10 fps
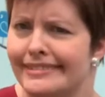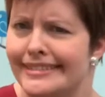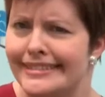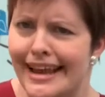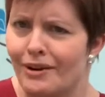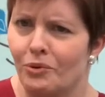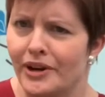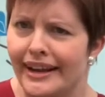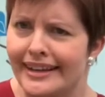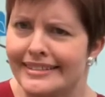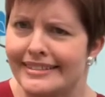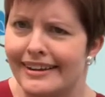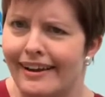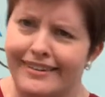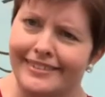Santa wouldn't get
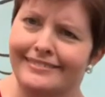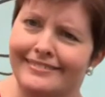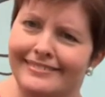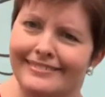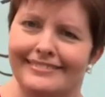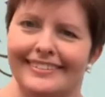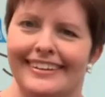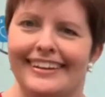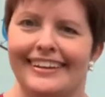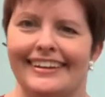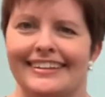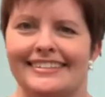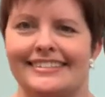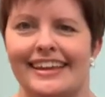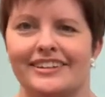stuck.
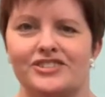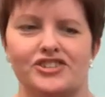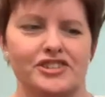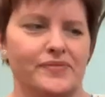Santa's just